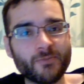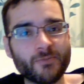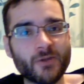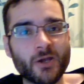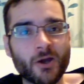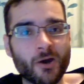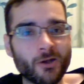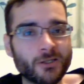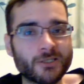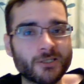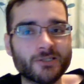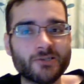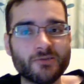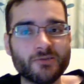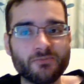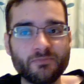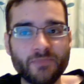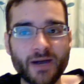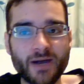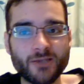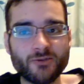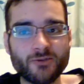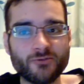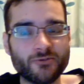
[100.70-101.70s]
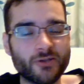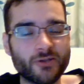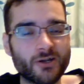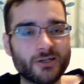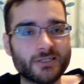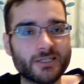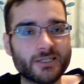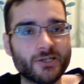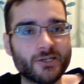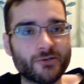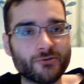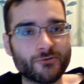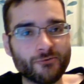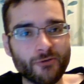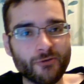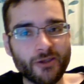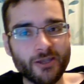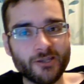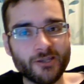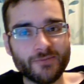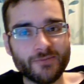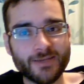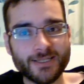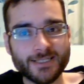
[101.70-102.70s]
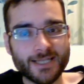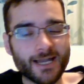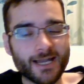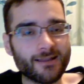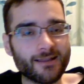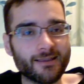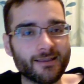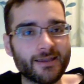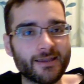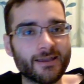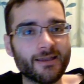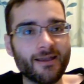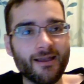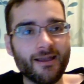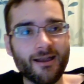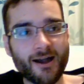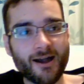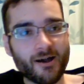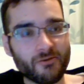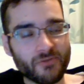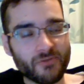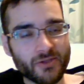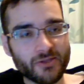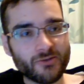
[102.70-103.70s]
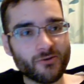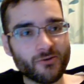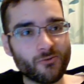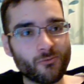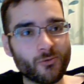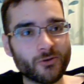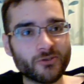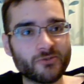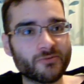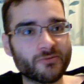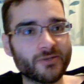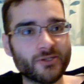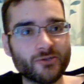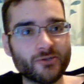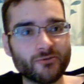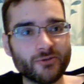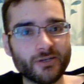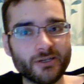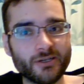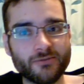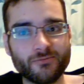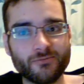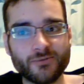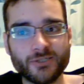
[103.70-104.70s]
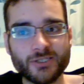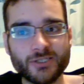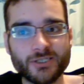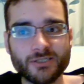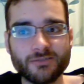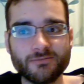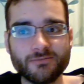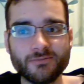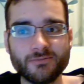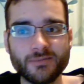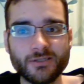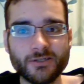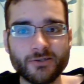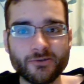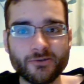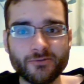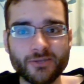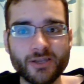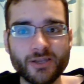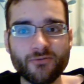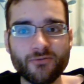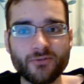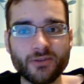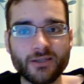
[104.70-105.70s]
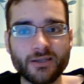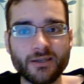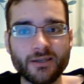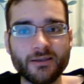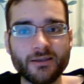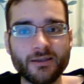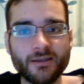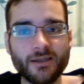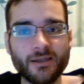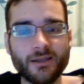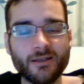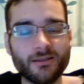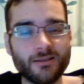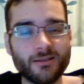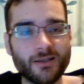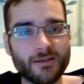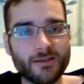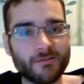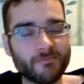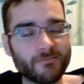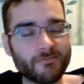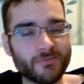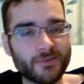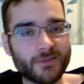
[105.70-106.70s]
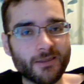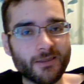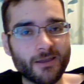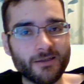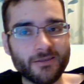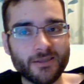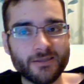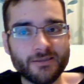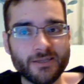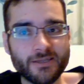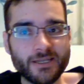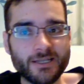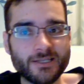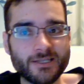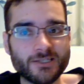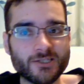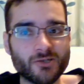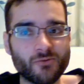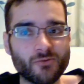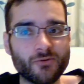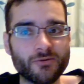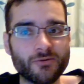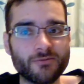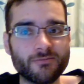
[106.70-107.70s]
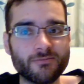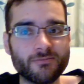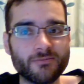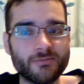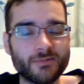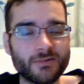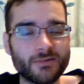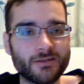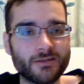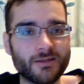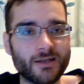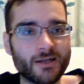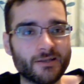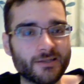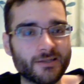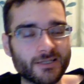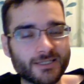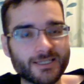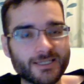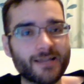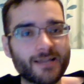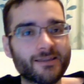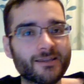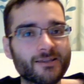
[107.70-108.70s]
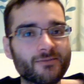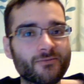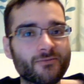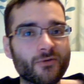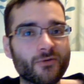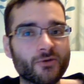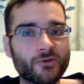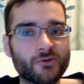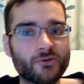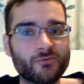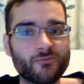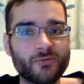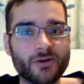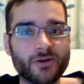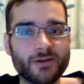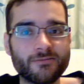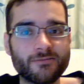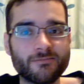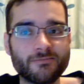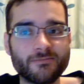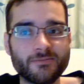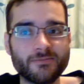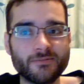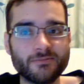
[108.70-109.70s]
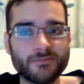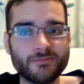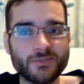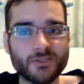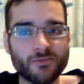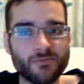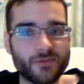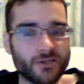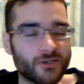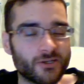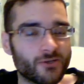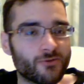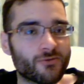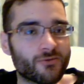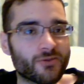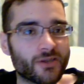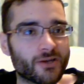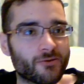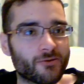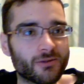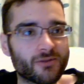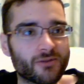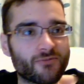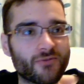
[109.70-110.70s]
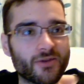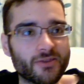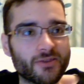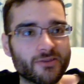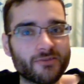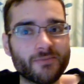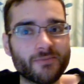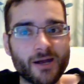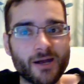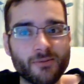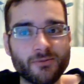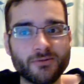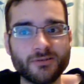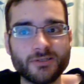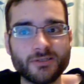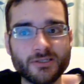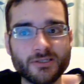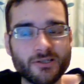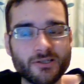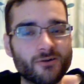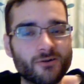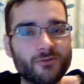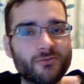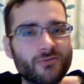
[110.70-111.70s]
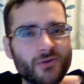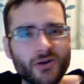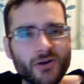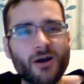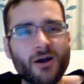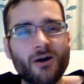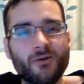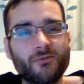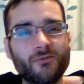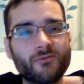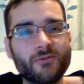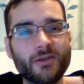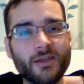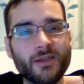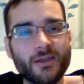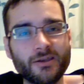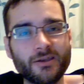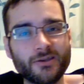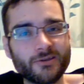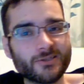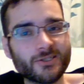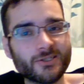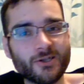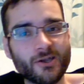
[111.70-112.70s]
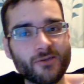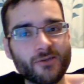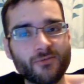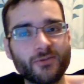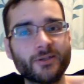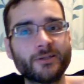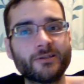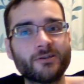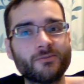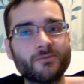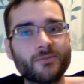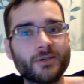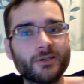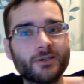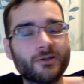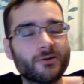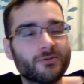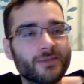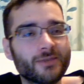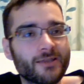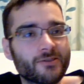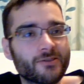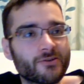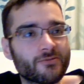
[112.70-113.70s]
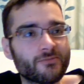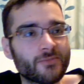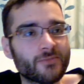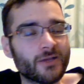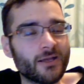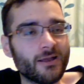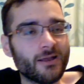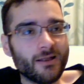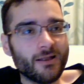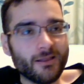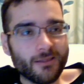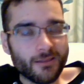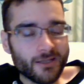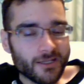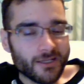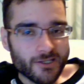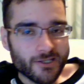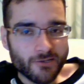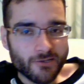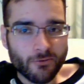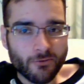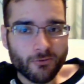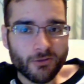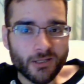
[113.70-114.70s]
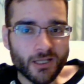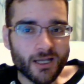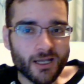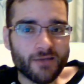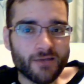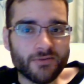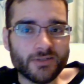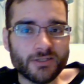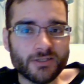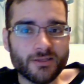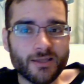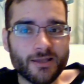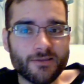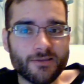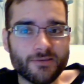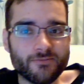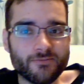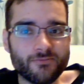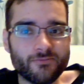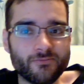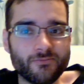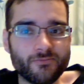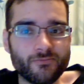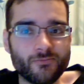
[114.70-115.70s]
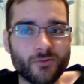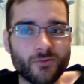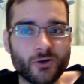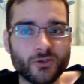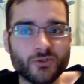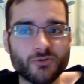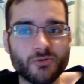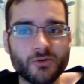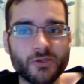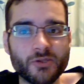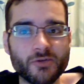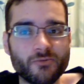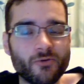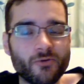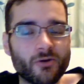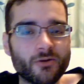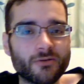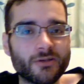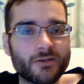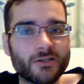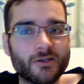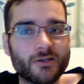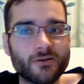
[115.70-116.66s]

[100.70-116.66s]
constant patronising, you're treating them exactly how they don't want to be treated, which is, differently. Like, they need someone to stand in for them when something you think will offend them happens. No, fuck off. You're stifling them, let them lead their own lives and let them watch what they want,